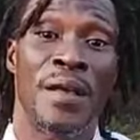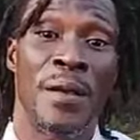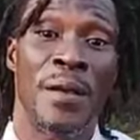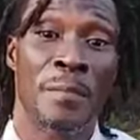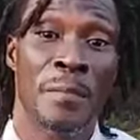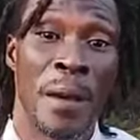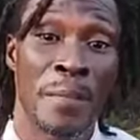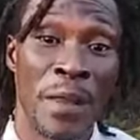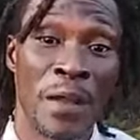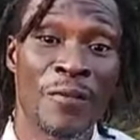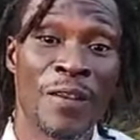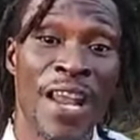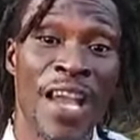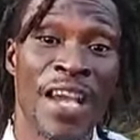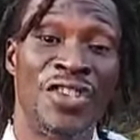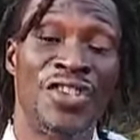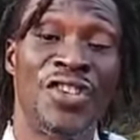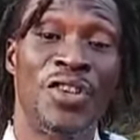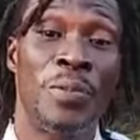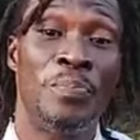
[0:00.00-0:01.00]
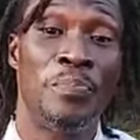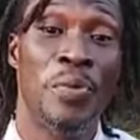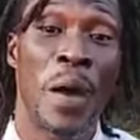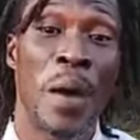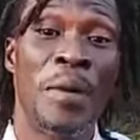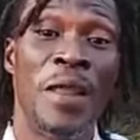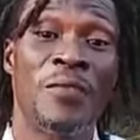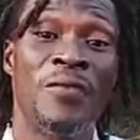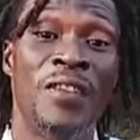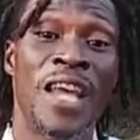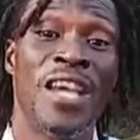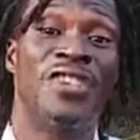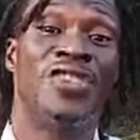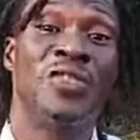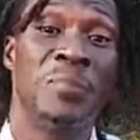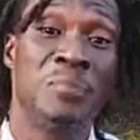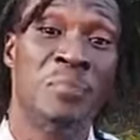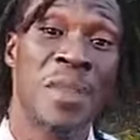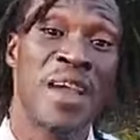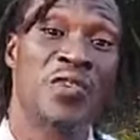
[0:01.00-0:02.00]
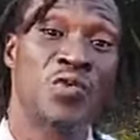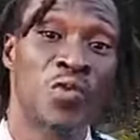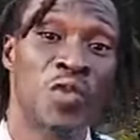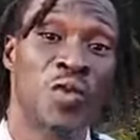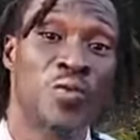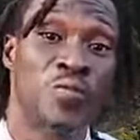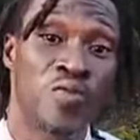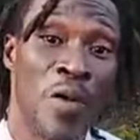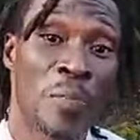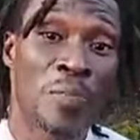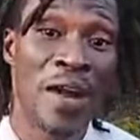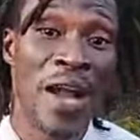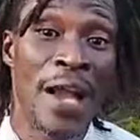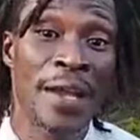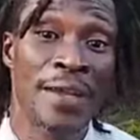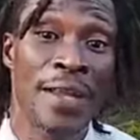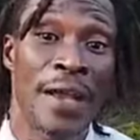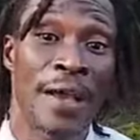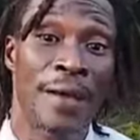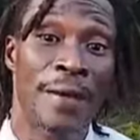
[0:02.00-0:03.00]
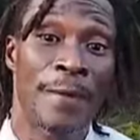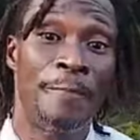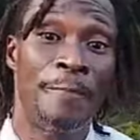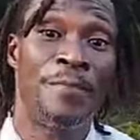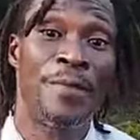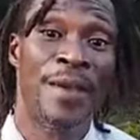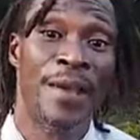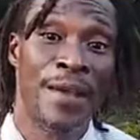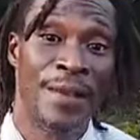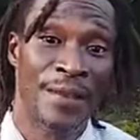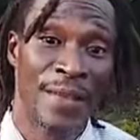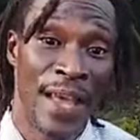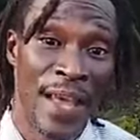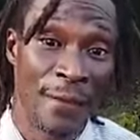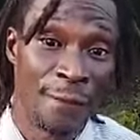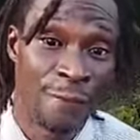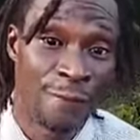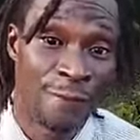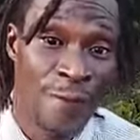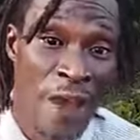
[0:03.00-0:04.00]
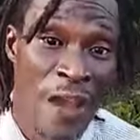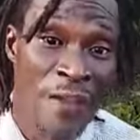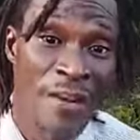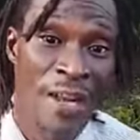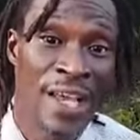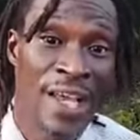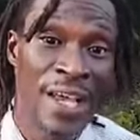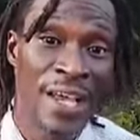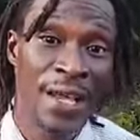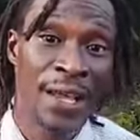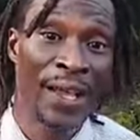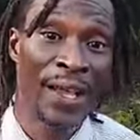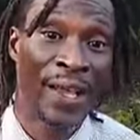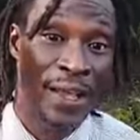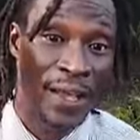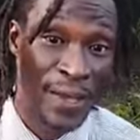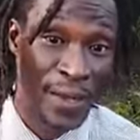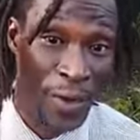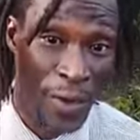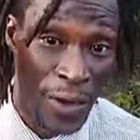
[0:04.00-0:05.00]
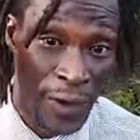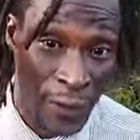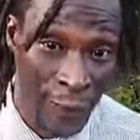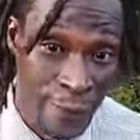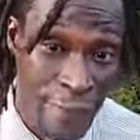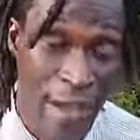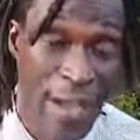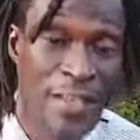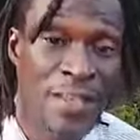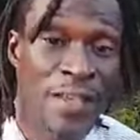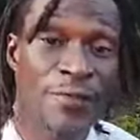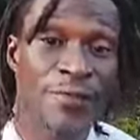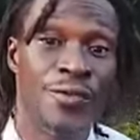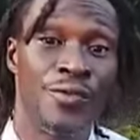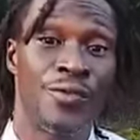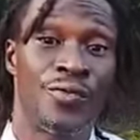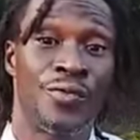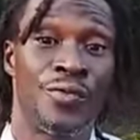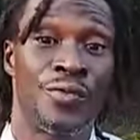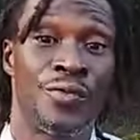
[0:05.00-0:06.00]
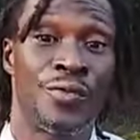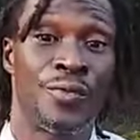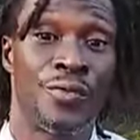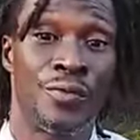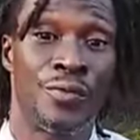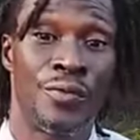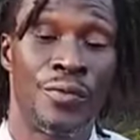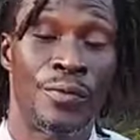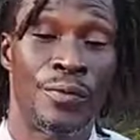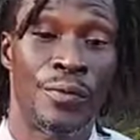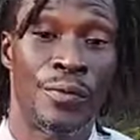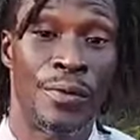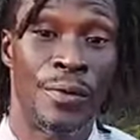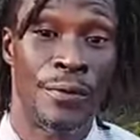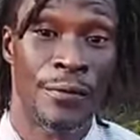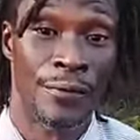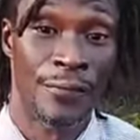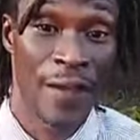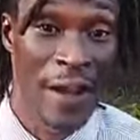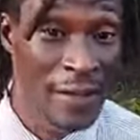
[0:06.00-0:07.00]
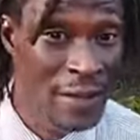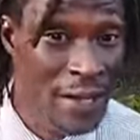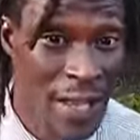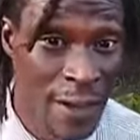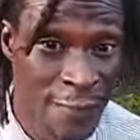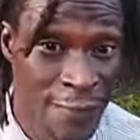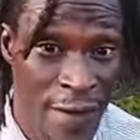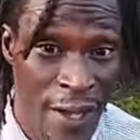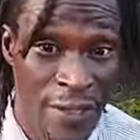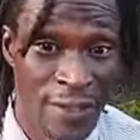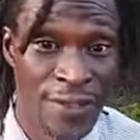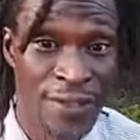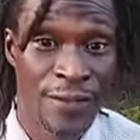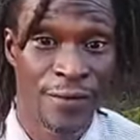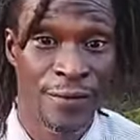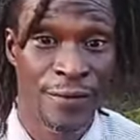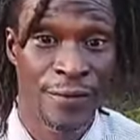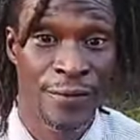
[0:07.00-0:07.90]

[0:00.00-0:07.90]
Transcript: Public relation, public relation mixed with propaganda. Now, a very you know, effective tool. Very effective.